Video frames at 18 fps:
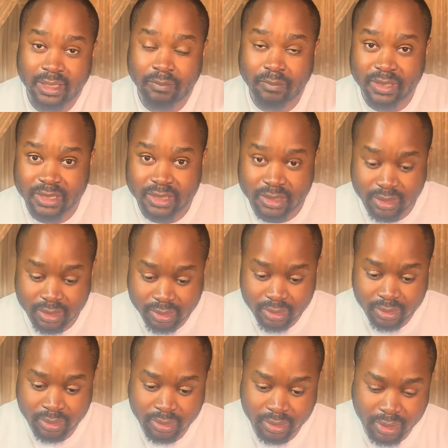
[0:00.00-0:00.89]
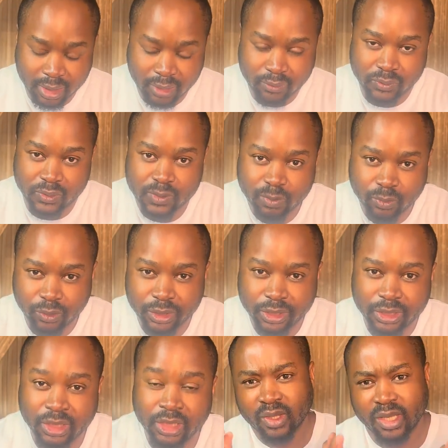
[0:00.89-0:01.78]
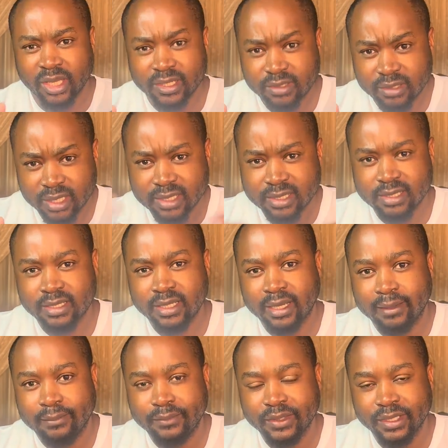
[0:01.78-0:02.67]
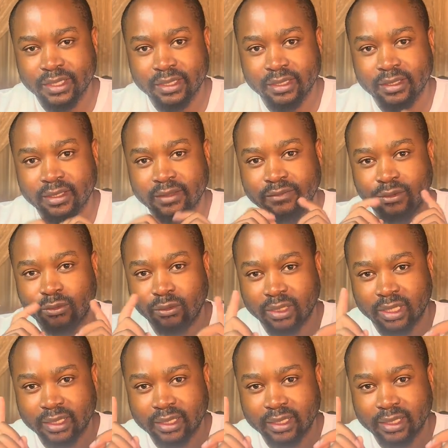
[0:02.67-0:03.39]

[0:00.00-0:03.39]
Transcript: up until now this morning. As you can see up here, if you look